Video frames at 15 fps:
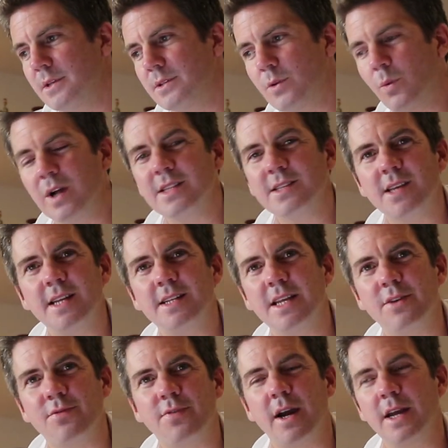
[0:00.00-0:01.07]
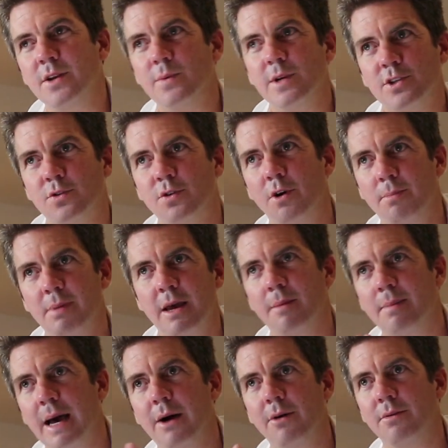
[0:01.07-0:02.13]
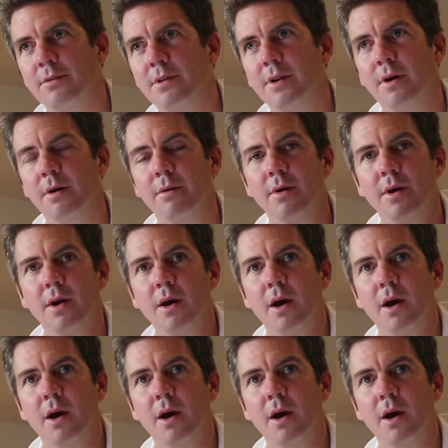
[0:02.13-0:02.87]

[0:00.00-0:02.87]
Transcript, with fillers: The ones I did find, which were a bit about, you know,